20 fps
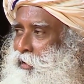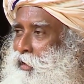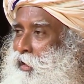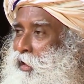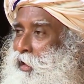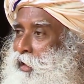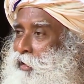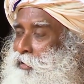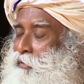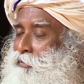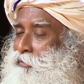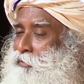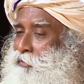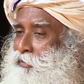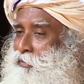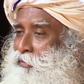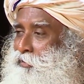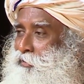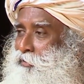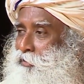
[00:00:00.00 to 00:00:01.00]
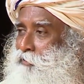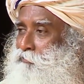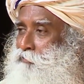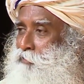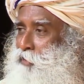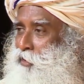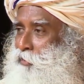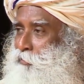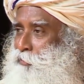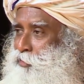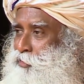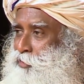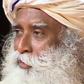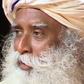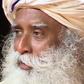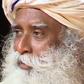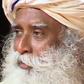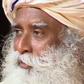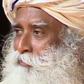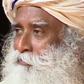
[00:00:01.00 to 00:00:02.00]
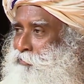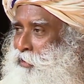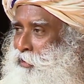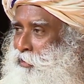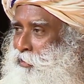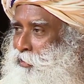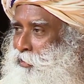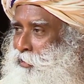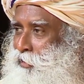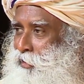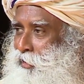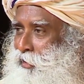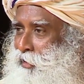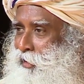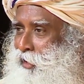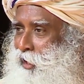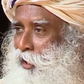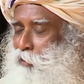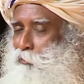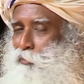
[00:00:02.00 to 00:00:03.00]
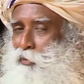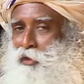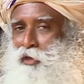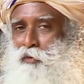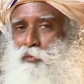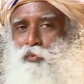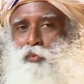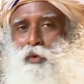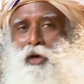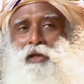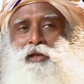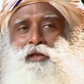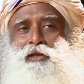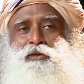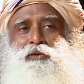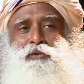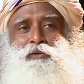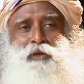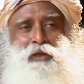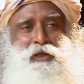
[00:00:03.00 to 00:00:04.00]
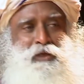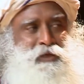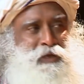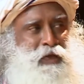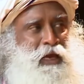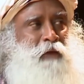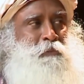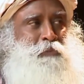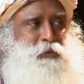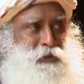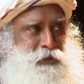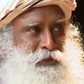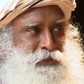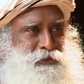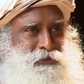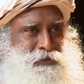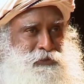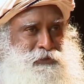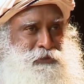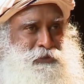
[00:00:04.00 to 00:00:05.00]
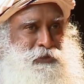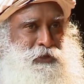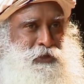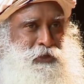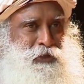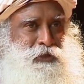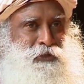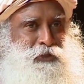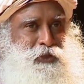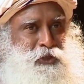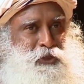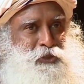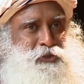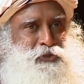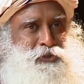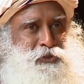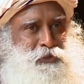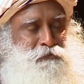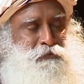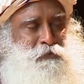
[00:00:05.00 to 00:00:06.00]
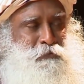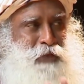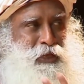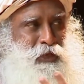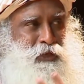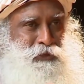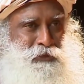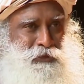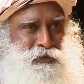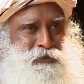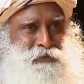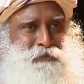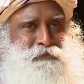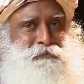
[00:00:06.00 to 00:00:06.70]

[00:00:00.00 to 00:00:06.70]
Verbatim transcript: and the freedom struggle of India have been very unique happenings in the history of humanity.